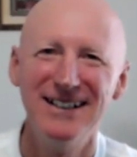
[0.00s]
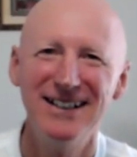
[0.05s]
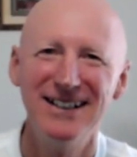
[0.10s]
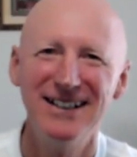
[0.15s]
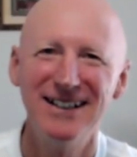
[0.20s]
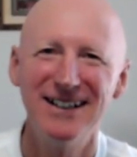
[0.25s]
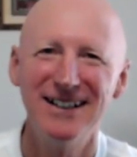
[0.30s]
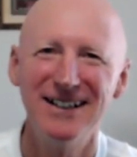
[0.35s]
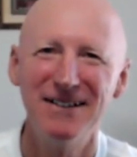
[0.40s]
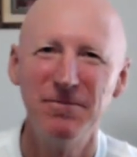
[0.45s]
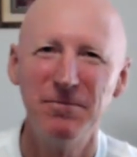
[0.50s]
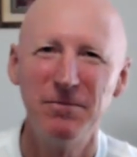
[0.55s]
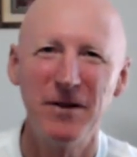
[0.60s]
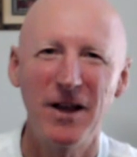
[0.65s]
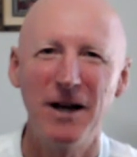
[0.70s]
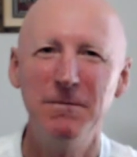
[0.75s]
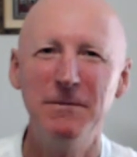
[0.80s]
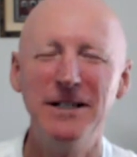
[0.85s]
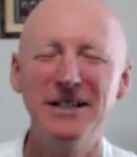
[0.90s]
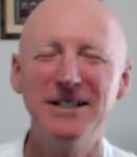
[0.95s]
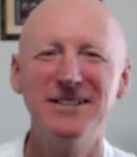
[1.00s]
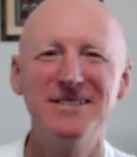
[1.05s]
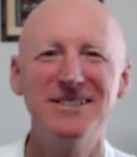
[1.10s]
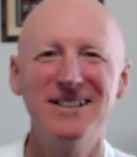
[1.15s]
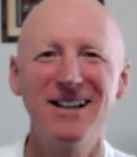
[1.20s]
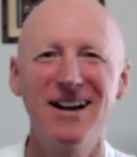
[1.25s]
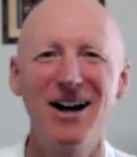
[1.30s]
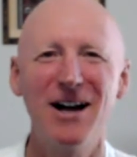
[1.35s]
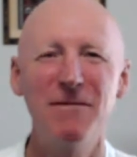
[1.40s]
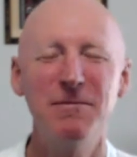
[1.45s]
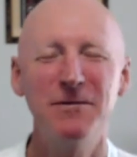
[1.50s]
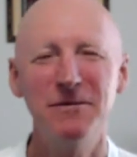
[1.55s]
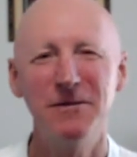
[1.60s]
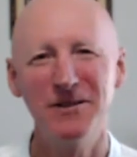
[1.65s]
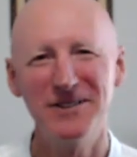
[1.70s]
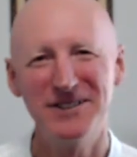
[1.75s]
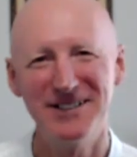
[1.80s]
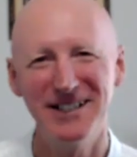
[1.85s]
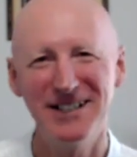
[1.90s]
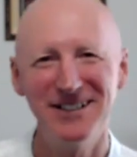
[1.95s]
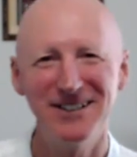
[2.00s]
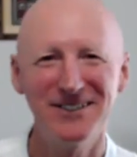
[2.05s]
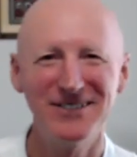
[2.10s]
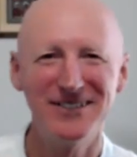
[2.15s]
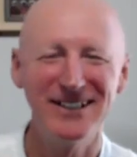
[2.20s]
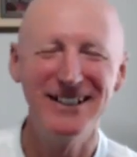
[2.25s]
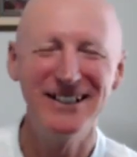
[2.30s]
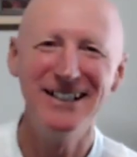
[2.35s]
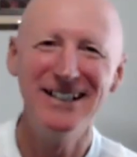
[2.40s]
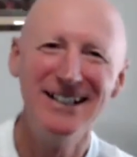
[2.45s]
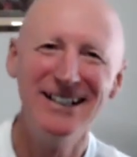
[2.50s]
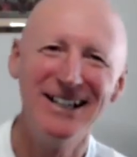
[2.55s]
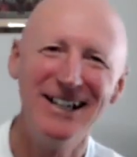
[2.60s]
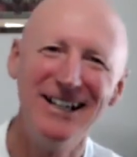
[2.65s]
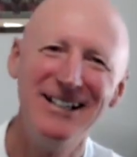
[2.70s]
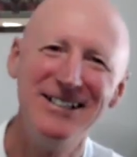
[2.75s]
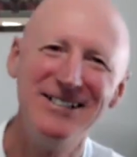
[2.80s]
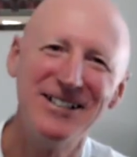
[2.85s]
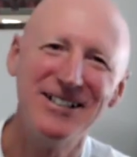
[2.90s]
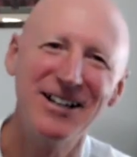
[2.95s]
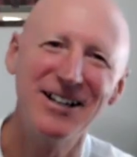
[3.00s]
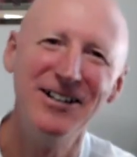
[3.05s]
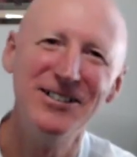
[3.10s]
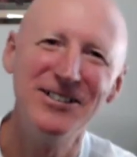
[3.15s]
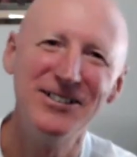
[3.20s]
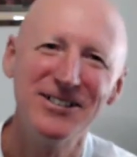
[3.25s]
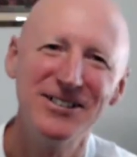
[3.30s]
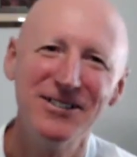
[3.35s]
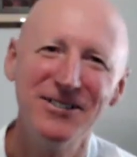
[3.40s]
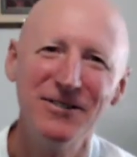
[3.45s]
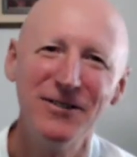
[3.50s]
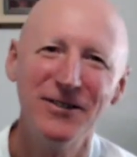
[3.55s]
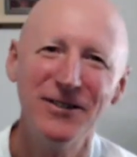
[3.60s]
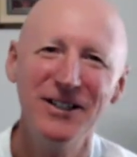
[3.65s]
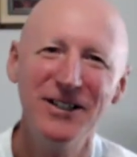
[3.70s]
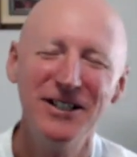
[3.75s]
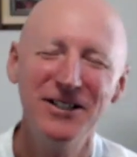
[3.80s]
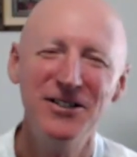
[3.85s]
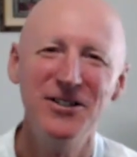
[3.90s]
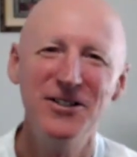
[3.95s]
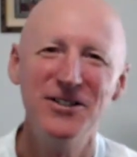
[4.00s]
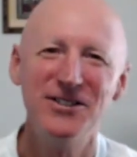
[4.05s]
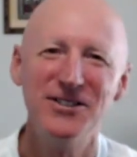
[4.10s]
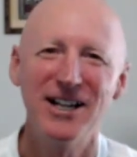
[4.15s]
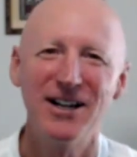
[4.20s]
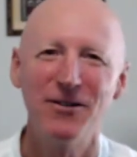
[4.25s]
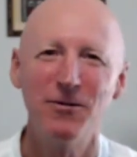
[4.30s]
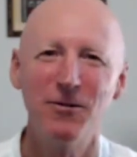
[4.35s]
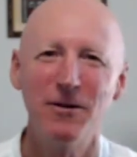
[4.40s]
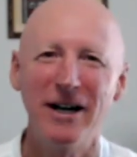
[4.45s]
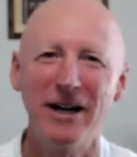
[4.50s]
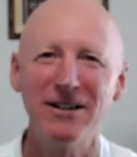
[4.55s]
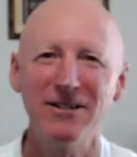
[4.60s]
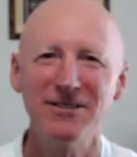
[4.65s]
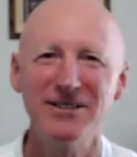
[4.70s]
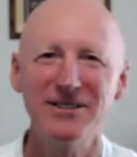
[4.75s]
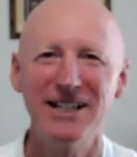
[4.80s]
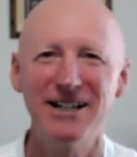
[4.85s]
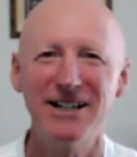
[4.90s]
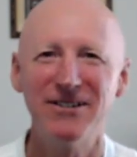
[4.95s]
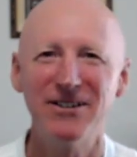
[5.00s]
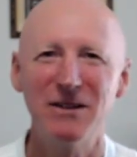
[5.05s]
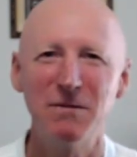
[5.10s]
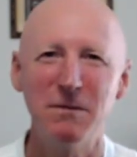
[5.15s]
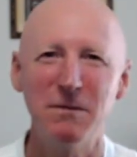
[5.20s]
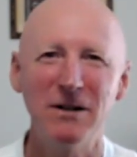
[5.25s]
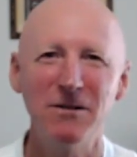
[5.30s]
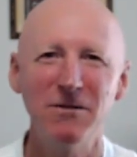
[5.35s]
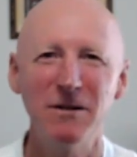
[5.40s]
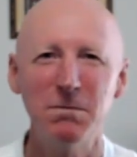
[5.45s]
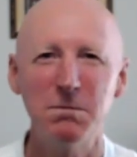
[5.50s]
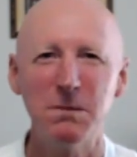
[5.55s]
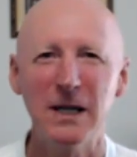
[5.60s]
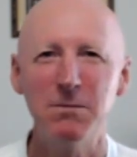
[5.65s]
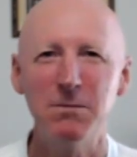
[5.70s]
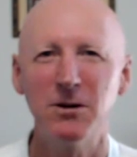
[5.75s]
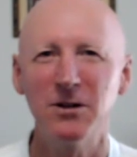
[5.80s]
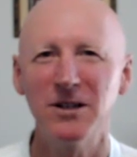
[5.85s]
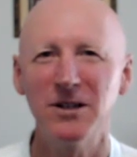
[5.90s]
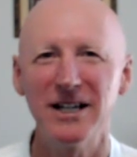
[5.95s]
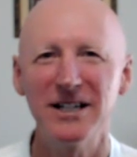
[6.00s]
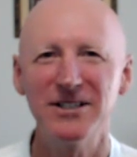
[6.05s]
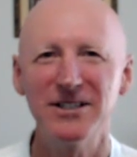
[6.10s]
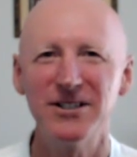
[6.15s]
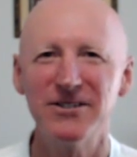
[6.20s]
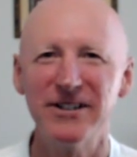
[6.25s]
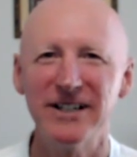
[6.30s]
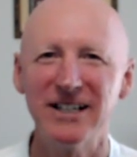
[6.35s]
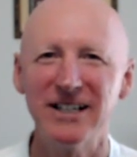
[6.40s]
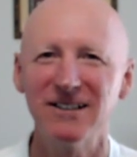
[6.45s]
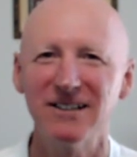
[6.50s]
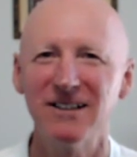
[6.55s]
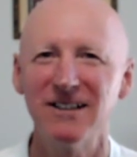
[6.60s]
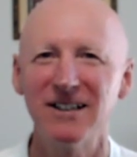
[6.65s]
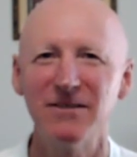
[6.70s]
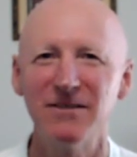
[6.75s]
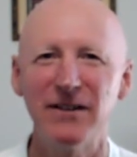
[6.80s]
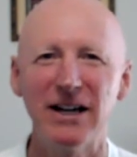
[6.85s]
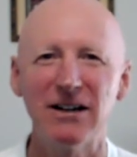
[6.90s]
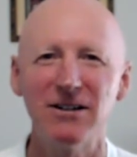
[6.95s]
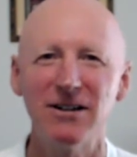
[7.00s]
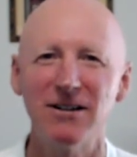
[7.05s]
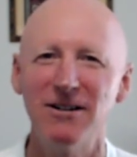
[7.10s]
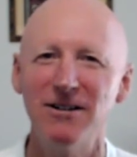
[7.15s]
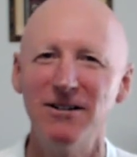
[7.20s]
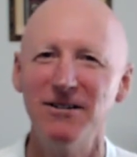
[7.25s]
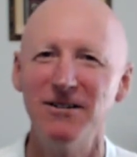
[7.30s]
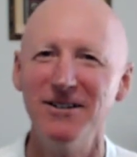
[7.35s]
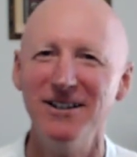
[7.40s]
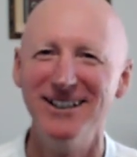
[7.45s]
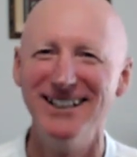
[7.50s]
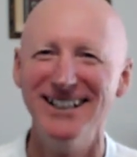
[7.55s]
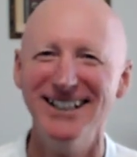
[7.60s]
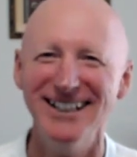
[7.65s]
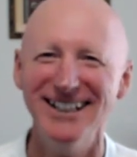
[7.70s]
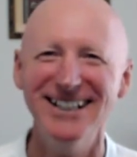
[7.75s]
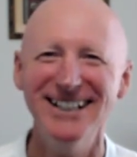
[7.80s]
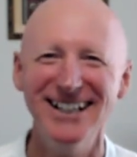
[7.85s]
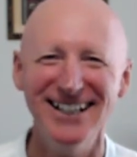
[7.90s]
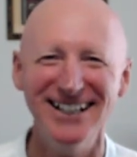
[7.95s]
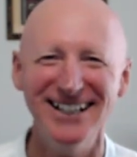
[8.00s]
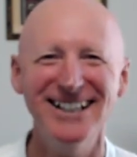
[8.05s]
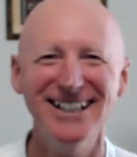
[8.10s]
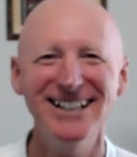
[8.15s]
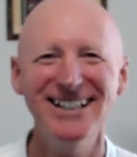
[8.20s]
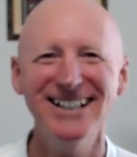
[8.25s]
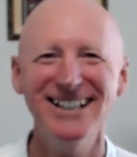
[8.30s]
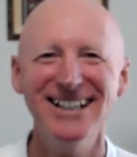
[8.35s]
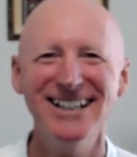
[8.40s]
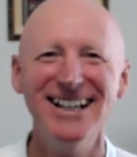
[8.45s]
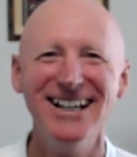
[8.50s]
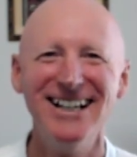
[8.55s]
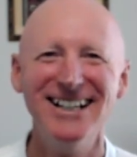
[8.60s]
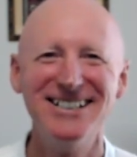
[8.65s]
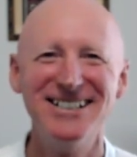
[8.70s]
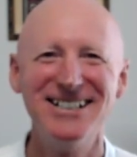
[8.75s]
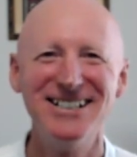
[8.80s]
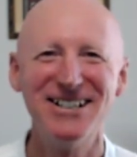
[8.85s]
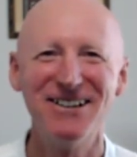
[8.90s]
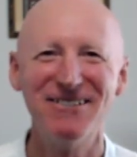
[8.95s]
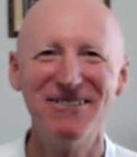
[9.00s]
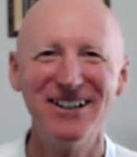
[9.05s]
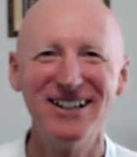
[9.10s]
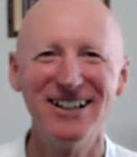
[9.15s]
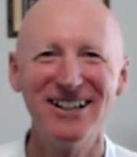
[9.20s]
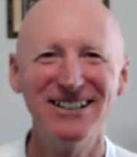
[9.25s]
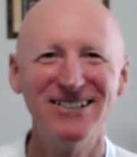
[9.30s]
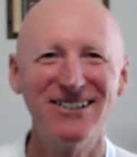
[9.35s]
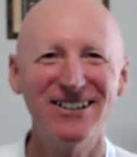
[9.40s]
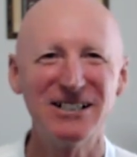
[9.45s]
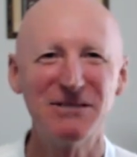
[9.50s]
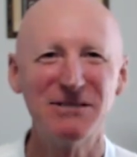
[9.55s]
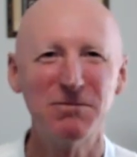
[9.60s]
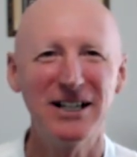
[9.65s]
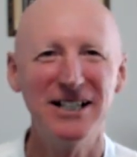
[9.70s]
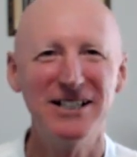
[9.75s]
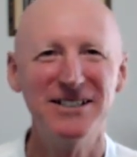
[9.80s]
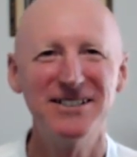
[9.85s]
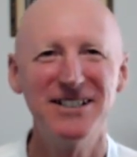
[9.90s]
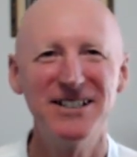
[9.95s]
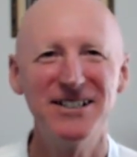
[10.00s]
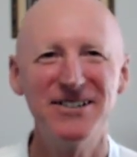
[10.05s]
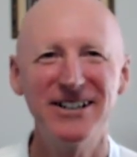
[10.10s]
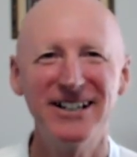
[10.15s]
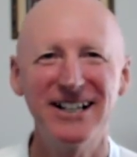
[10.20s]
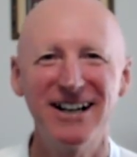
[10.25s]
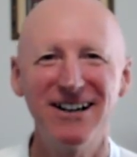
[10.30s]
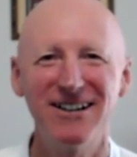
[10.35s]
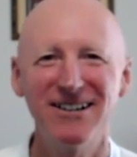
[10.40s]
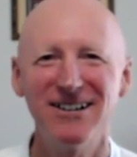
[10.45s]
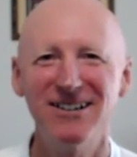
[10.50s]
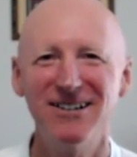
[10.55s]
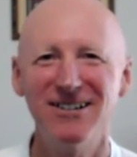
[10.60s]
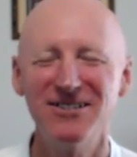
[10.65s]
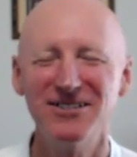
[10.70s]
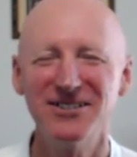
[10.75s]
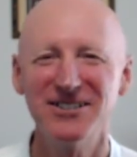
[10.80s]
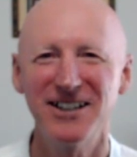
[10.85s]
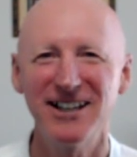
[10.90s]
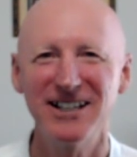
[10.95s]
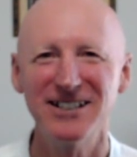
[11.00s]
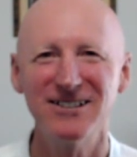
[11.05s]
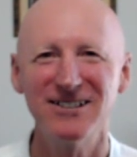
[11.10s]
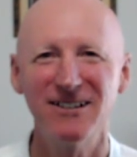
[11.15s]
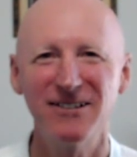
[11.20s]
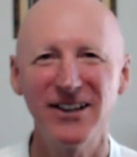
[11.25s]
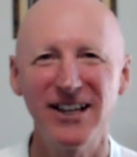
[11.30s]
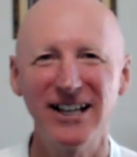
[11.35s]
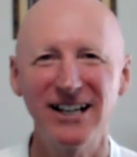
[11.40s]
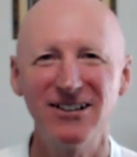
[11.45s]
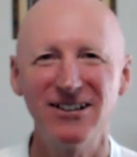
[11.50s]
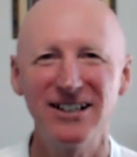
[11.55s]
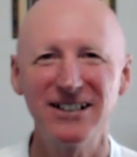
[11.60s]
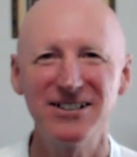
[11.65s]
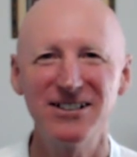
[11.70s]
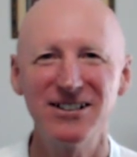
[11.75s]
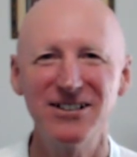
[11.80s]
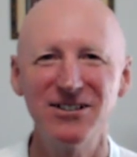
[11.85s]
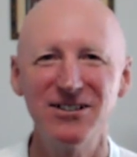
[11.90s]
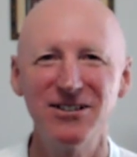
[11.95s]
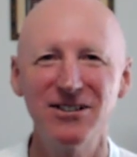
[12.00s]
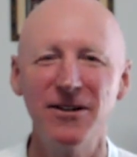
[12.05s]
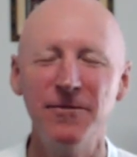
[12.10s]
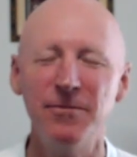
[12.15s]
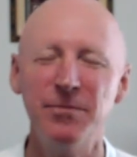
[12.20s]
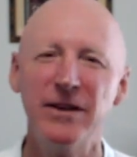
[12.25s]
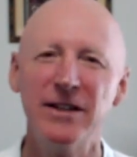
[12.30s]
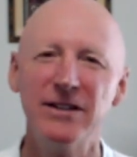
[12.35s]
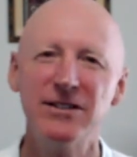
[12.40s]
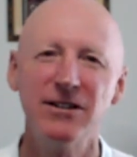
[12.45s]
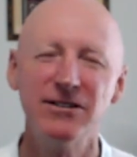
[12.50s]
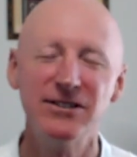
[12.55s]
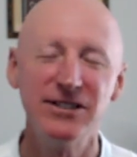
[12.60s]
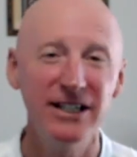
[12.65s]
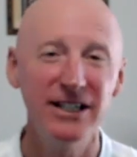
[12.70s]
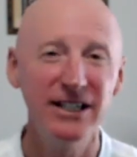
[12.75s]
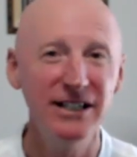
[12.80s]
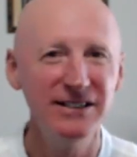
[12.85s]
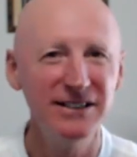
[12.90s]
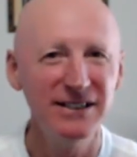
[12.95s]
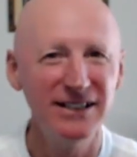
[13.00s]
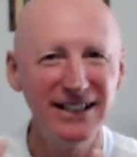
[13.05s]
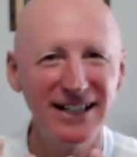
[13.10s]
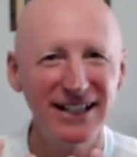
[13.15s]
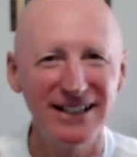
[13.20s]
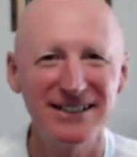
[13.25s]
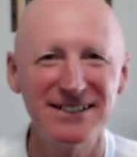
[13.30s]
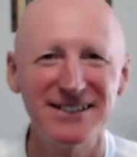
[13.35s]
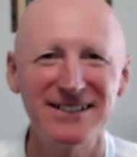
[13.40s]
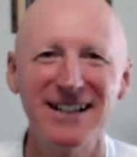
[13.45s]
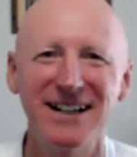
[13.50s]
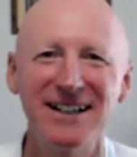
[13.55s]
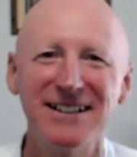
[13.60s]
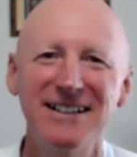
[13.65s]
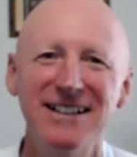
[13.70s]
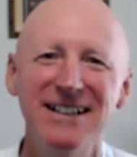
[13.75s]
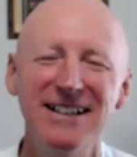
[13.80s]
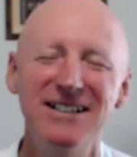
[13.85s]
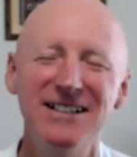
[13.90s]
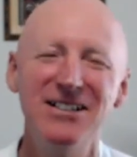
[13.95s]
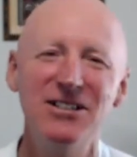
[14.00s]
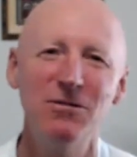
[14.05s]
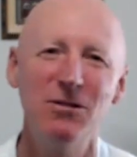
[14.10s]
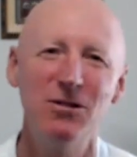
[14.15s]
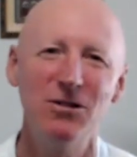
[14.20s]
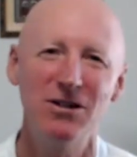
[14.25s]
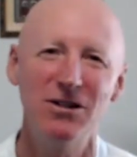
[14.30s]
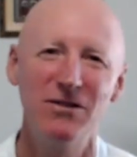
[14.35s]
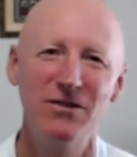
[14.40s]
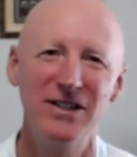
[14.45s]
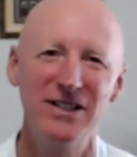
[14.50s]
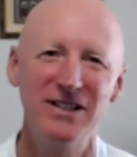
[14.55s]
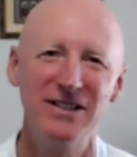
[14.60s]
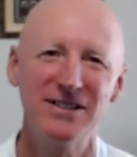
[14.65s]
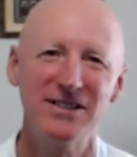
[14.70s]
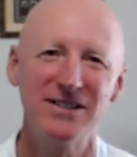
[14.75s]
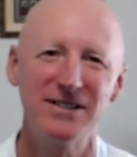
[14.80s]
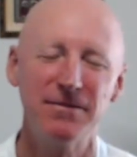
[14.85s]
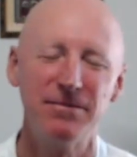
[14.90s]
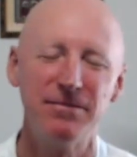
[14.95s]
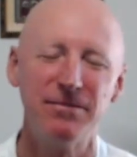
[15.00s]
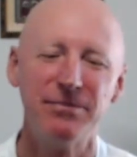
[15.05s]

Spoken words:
yeah, I'm sitting on the east coast of New South Wales here in the middle, and people like to drink a lot of alcohol. It's just a really nice place to drink alcohol. So that's what they like to do. So it's easy to get sucked into all of this.